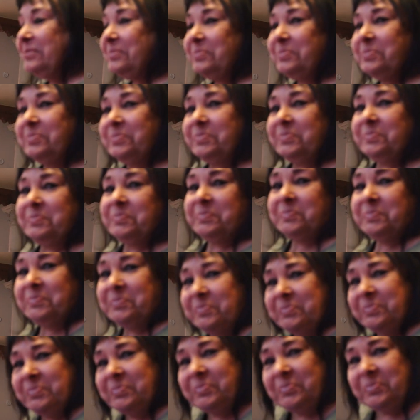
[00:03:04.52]

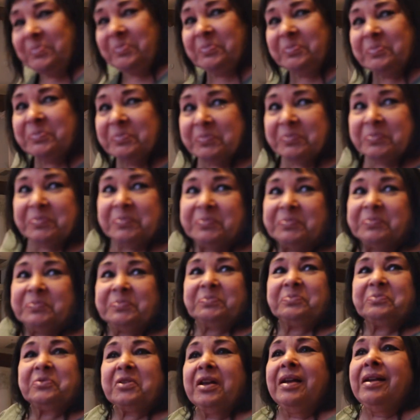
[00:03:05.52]

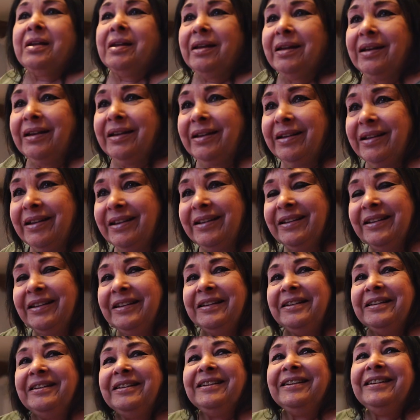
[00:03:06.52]

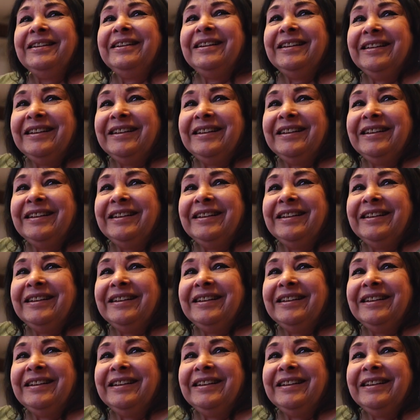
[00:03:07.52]
(no one is talking)